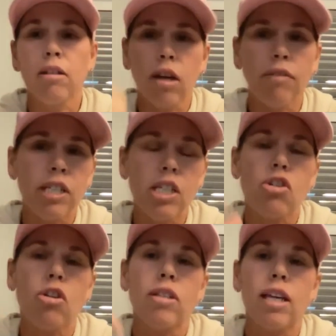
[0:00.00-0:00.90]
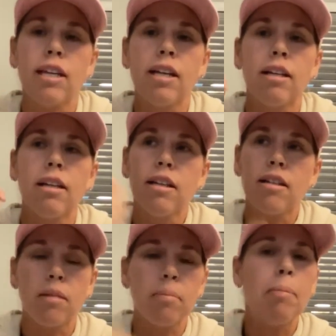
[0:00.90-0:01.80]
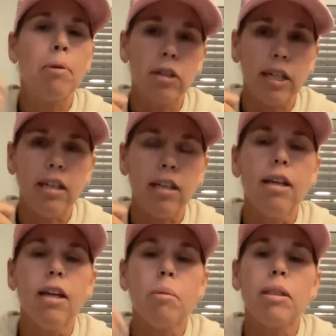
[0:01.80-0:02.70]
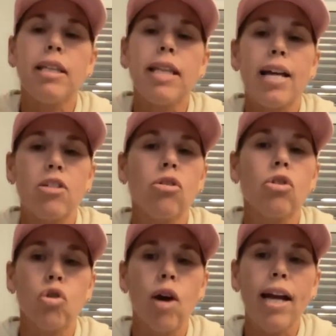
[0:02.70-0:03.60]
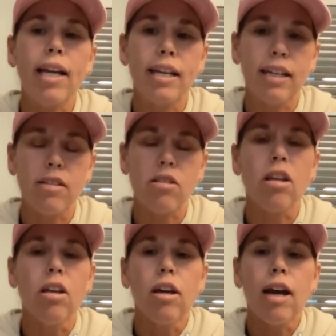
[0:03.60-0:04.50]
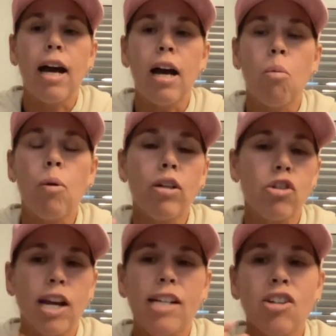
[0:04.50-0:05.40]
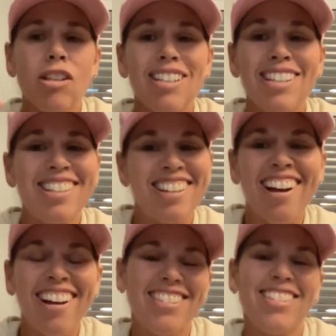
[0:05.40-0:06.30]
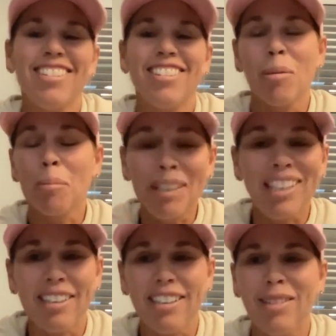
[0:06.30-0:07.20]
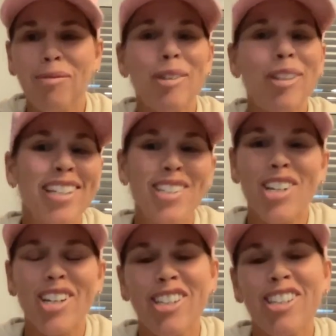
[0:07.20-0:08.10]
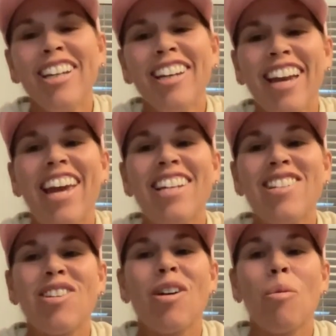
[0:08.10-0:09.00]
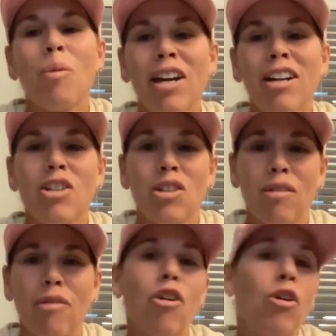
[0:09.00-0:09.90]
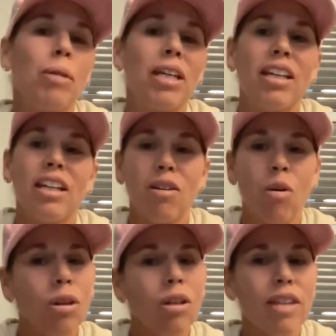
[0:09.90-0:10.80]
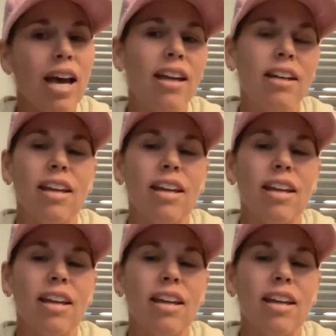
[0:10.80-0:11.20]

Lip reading: Soft t-shirts and a zip-up hoodie. But then the actual Tri Kits, we are changing the design completely for next year. And so we are just affirming all of that.